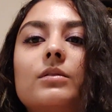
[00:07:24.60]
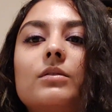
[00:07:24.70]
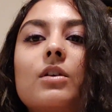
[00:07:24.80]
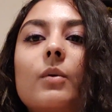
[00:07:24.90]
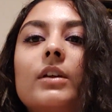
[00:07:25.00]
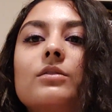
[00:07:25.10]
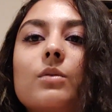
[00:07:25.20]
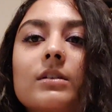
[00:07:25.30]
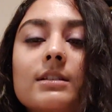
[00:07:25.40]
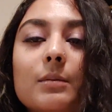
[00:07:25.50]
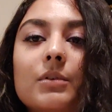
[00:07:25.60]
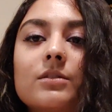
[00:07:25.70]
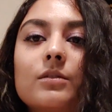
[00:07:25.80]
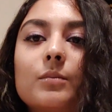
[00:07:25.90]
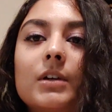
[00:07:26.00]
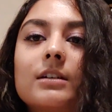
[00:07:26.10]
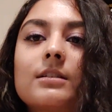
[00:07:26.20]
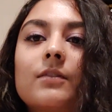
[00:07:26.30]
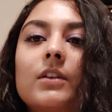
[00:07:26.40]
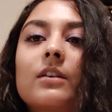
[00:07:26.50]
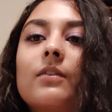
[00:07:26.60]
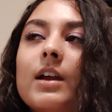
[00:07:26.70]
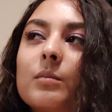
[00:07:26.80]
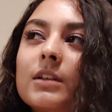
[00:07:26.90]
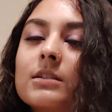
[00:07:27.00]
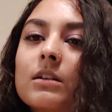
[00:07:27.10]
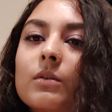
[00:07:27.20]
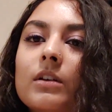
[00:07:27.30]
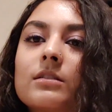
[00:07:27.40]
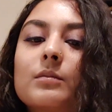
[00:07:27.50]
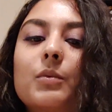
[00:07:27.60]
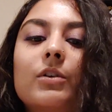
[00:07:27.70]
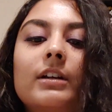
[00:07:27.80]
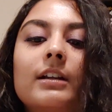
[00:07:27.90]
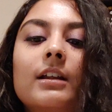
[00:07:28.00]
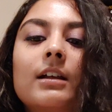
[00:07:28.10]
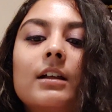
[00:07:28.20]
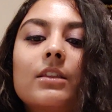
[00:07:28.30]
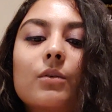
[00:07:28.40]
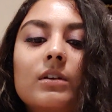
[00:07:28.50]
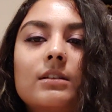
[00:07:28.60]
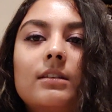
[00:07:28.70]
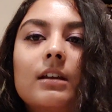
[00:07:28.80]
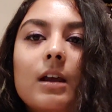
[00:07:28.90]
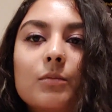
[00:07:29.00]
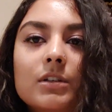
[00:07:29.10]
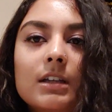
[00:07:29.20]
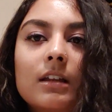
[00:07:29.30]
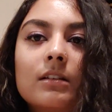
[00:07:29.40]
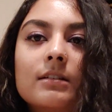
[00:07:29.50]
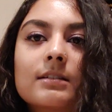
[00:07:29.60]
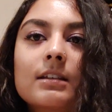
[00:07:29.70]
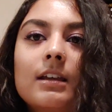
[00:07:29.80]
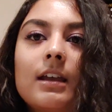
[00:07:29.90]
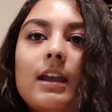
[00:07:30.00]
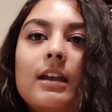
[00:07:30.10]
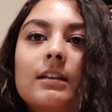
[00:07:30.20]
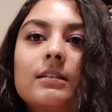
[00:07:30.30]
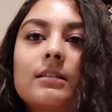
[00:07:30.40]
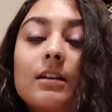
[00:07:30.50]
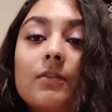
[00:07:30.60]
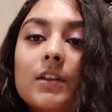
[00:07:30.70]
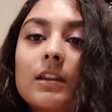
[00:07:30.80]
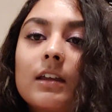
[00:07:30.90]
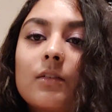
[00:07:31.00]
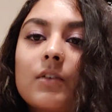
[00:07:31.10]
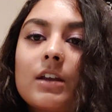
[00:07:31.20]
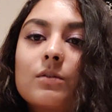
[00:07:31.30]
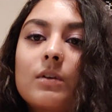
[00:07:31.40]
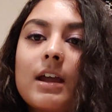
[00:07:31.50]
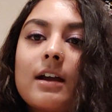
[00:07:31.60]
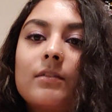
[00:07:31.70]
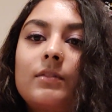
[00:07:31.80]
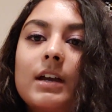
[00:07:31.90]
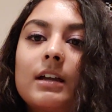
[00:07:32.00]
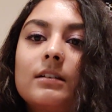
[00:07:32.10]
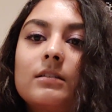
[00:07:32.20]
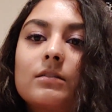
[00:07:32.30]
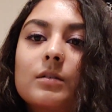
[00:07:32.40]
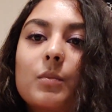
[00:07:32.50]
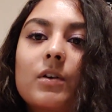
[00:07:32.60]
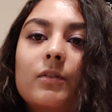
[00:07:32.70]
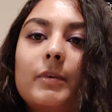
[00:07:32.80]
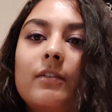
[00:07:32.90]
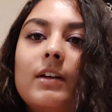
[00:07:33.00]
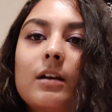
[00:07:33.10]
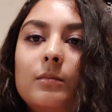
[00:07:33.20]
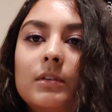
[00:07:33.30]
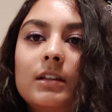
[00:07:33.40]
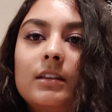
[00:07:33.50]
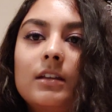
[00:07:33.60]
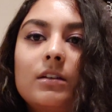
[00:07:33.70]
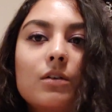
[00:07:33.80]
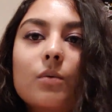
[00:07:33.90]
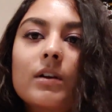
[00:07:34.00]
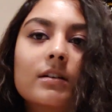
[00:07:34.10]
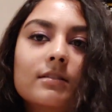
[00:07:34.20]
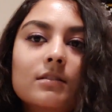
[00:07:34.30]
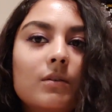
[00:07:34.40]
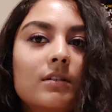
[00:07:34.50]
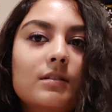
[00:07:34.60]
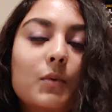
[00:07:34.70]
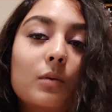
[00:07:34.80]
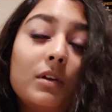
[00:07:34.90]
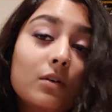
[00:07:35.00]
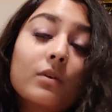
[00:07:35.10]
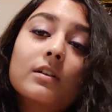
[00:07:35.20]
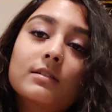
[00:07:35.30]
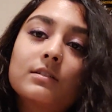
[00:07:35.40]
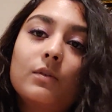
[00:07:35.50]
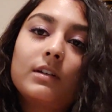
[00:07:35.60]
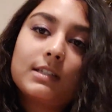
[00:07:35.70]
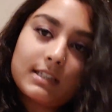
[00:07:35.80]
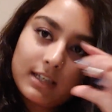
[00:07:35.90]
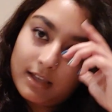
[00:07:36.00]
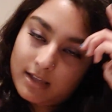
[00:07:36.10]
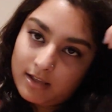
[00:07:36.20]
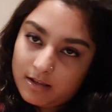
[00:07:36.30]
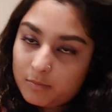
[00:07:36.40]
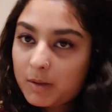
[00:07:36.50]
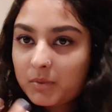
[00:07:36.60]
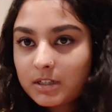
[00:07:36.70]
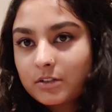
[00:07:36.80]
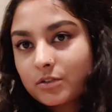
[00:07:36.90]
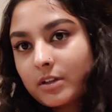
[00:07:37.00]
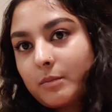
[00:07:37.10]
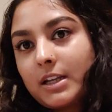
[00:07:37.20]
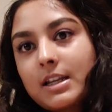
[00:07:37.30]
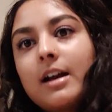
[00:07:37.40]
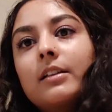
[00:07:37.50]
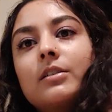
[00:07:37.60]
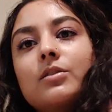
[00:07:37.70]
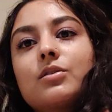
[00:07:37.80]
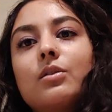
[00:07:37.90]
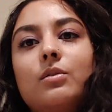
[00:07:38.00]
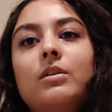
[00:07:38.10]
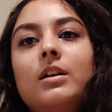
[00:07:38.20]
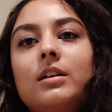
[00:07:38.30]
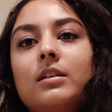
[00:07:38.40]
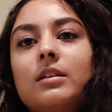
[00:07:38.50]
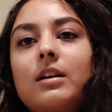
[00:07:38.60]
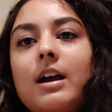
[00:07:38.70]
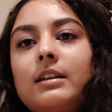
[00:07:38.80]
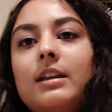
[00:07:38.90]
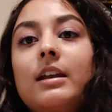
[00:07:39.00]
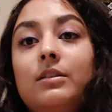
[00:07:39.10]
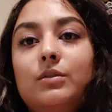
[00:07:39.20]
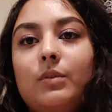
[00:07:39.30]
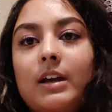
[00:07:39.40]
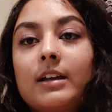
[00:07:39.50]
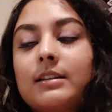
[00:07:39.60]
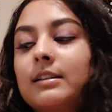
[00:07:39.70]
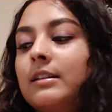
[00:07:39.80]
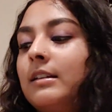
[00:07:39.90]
going towards that pursuit because they feel like family's not going to support it, they're going to think I'm ridiculous, and they feel like if I don't have that support from my family, then no one else is going to support me, no one else is going to see my potential and my talent, so I can't do that.